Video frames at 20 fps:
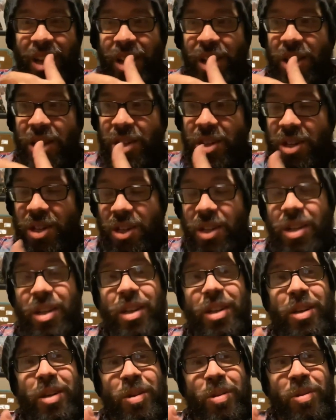You're going to
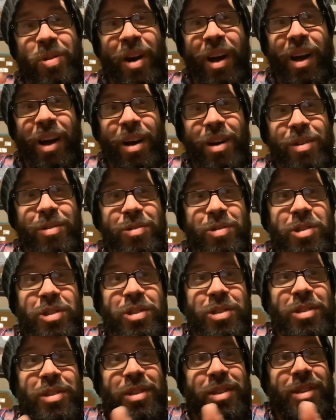go
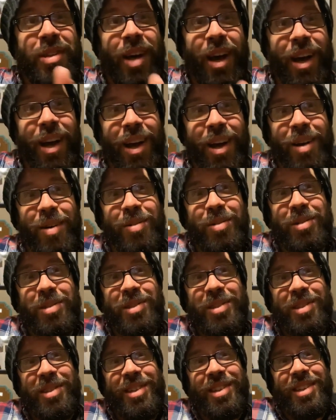house to
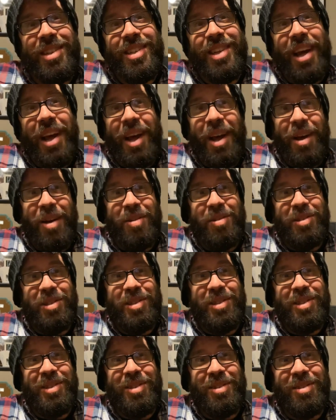house to
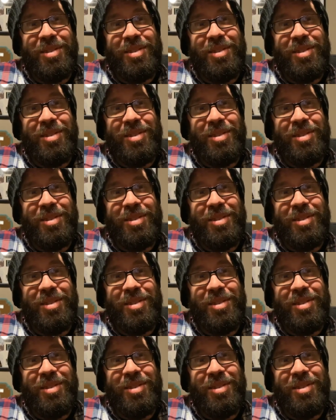house.